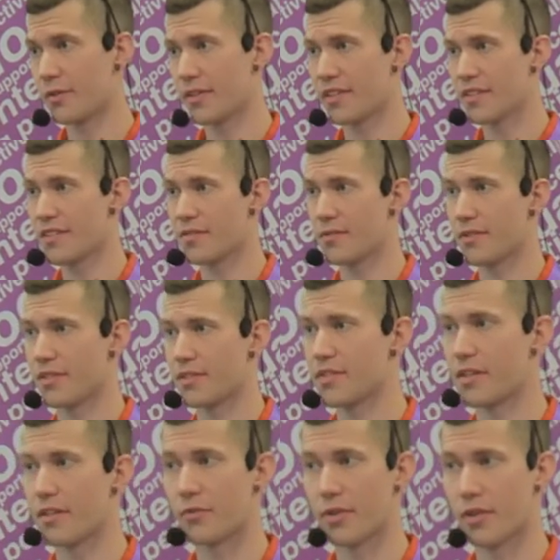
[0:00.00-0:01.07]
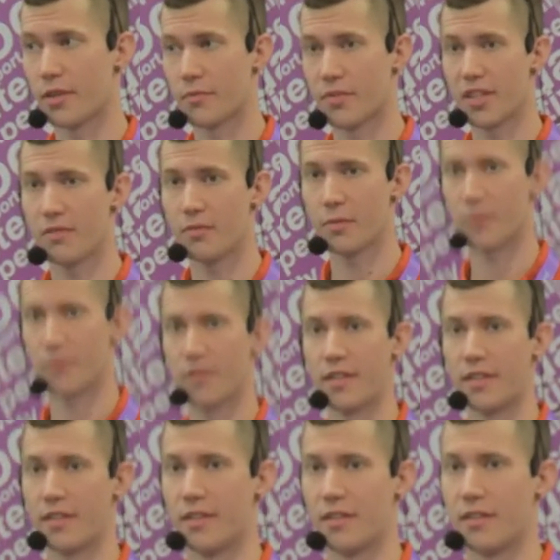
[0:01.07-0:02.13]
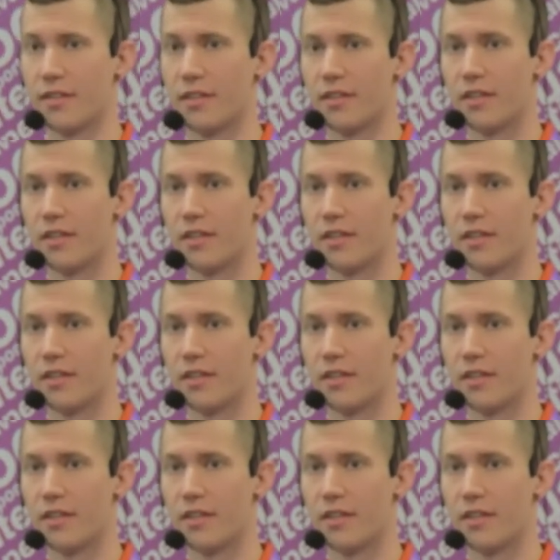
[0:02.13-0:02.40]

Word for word: with us, we're a software company. We provide a